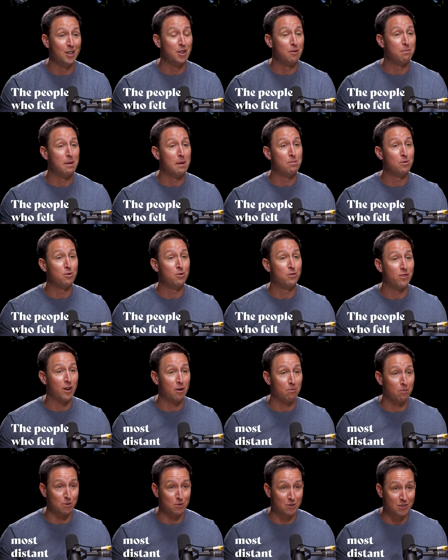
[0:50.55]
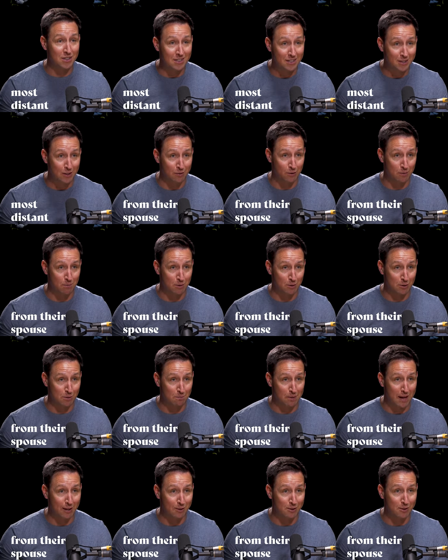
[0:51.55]
The people who felt most distant from their
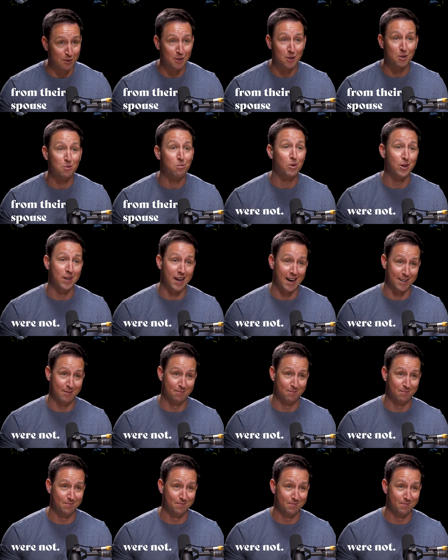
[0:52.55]
spouse were not.